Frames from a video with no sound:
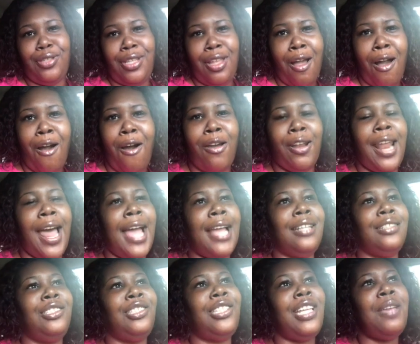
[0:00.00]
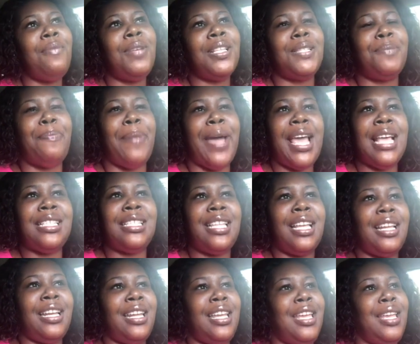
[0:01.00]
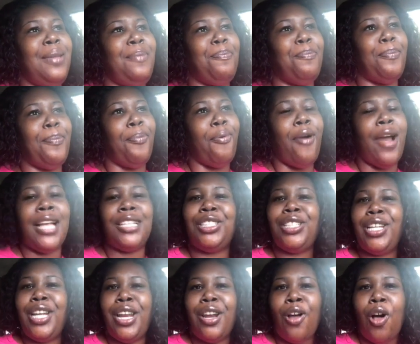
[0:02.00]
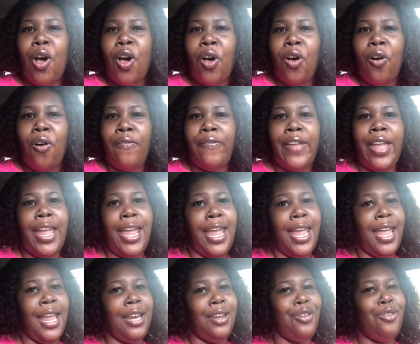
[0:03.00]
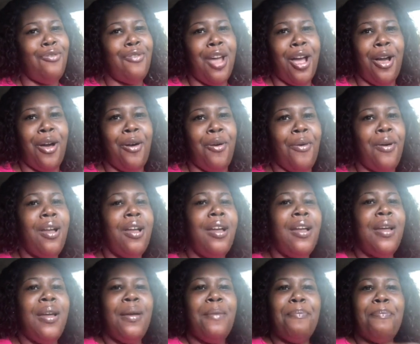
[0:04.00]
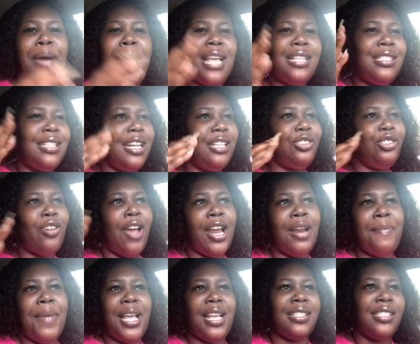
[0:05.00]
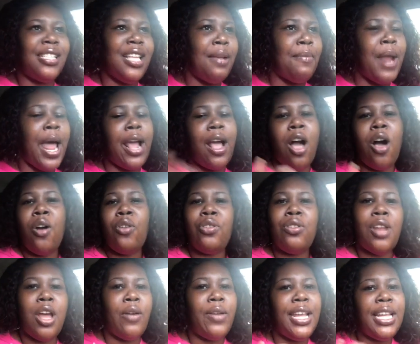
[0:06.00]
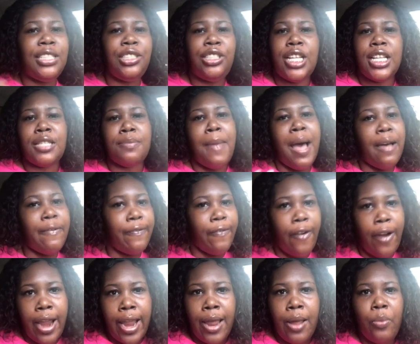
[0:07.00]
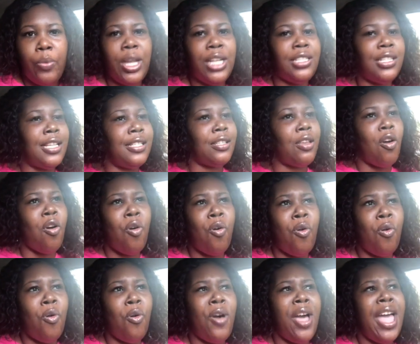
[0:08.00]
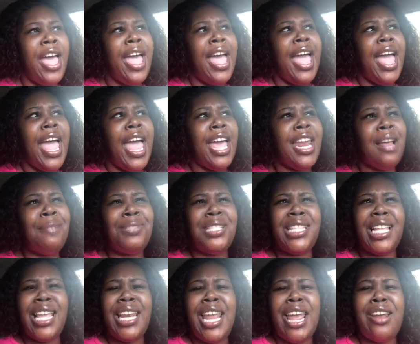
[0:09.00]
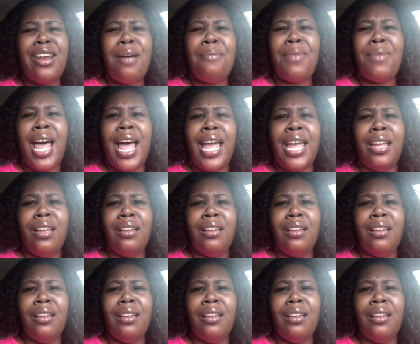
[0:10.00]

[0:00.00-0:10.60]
y'all. Like, she was basically brushing it off and, basically trying to make it seem like, oh, he's just my friend. We just cool. And I'm sitting there and I'm like,